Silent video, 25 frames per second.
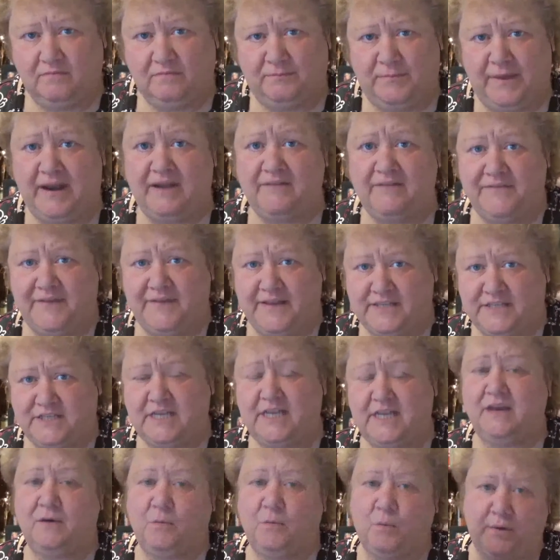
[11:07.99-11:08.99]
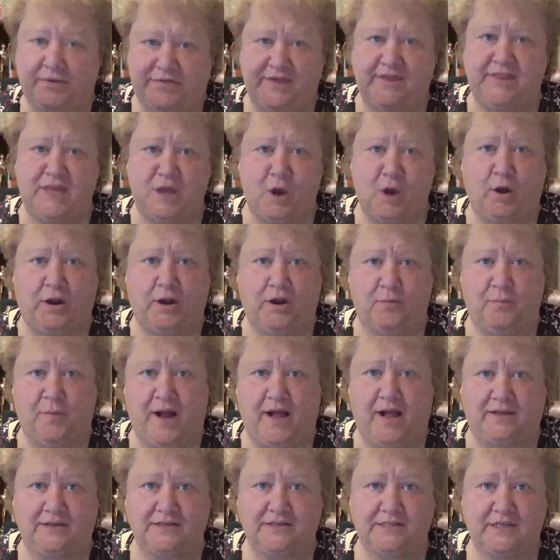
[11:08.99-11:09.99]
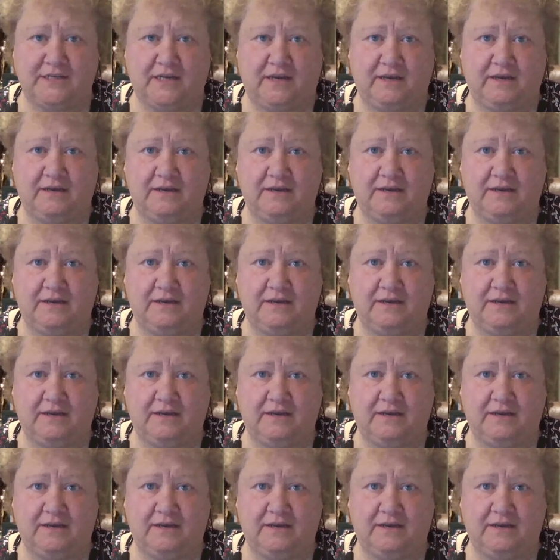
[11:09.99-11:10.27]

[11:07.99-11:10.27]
benefits within the auto policy.